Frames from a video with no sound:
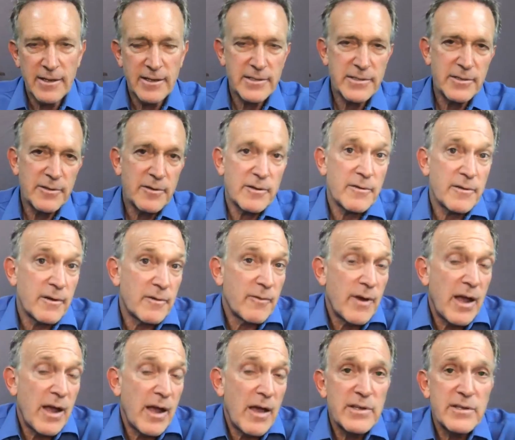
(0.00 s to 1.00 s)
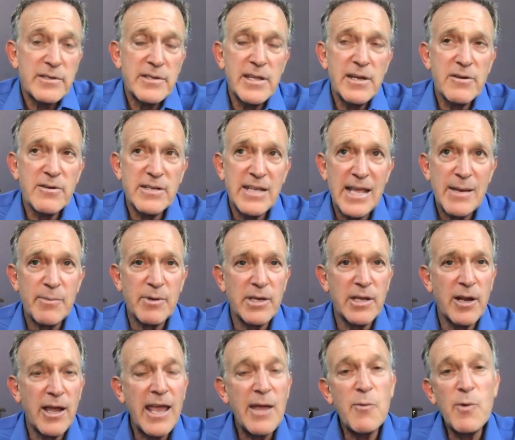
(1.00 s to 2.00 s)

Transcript: So around the dinner table, you know, hey,